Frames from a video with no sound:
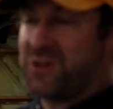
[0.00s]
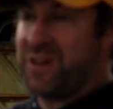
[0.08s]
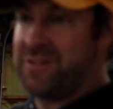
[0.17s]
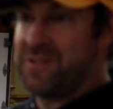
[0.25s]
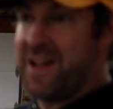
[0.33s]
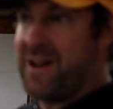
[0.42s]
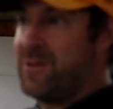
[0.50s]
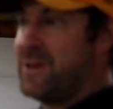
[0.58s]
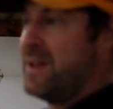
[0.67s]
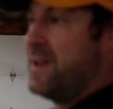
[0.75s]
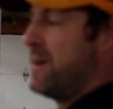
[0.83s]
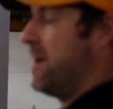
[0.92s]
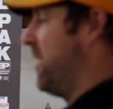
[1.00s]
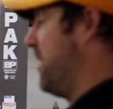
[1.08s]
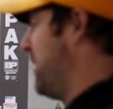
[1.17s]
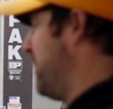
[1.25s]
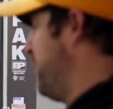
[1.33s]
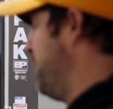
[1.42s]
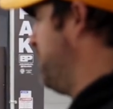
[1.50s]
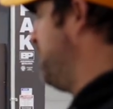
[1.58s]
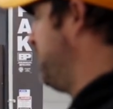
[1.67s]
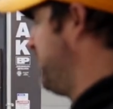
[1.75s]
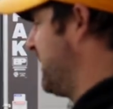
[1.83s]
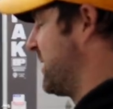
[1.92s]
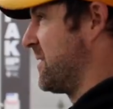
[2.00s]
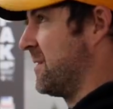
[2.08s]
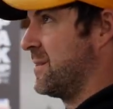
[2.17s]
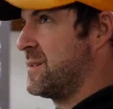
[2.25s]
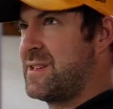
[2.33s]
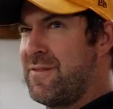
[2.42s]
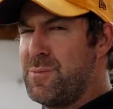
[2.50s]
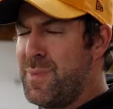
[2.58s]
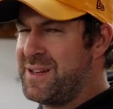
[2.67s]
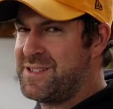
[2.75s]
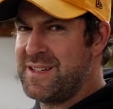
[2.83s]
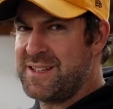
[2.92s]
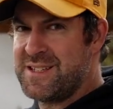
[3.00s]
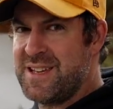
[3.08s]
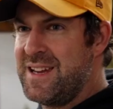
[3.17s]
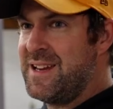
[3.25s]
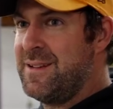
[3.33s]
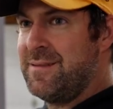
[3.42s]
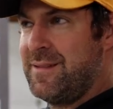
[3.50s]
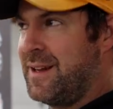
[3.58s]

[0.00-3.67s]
trailer now. It's a 7x16